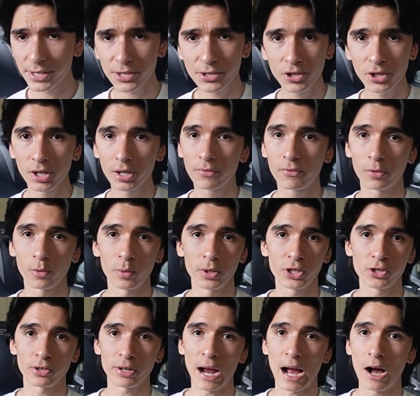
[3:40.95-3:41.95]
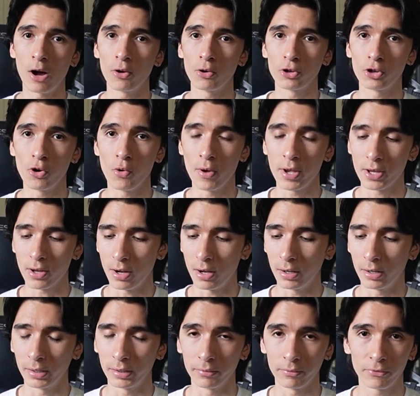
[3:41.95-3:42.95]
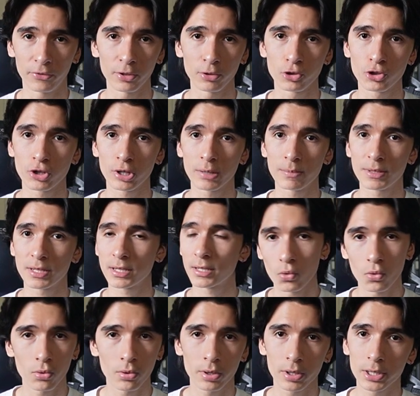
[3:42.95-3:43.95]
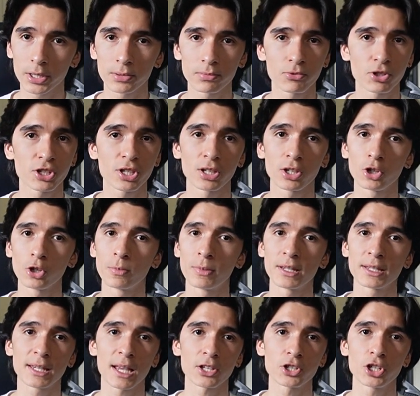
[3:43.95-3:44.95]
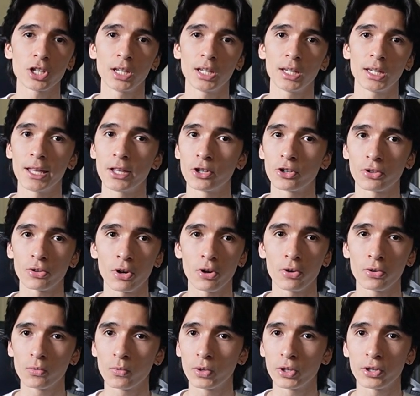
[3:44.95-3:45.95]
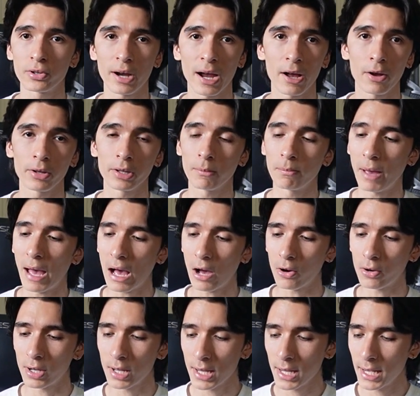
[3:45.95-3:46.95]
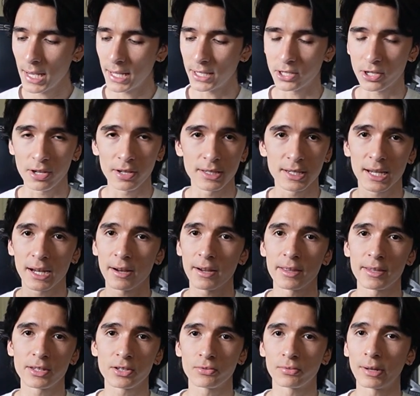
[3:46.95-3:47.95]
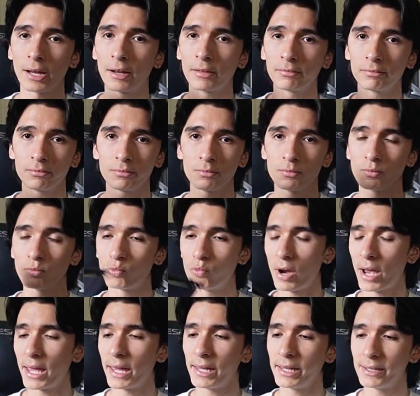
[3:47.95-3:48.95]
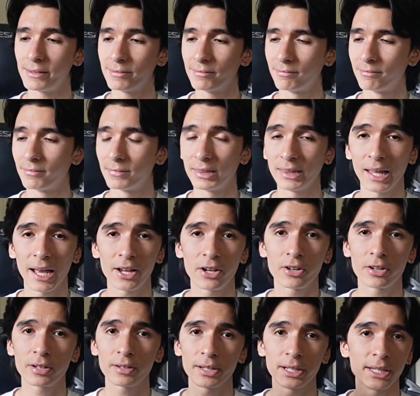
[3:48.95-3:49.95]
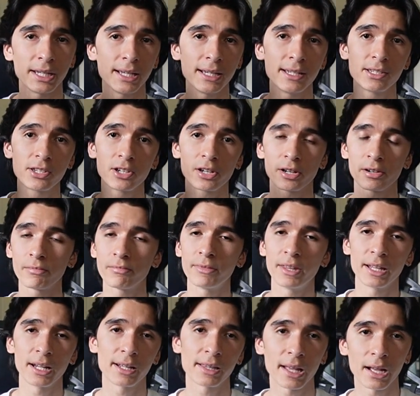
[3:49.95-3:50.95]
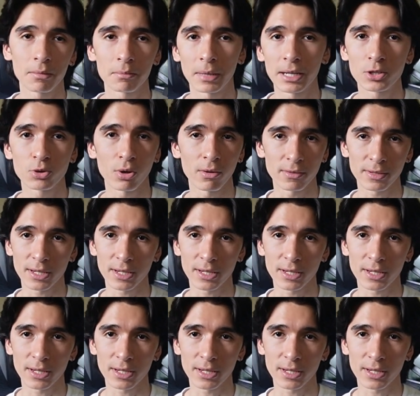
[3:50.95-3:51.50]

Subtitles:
is good for when you're out going on field trips or just a little bit of sketching in your own when you're out and about. It's good to carry this around, way lighter and easier than a 9x12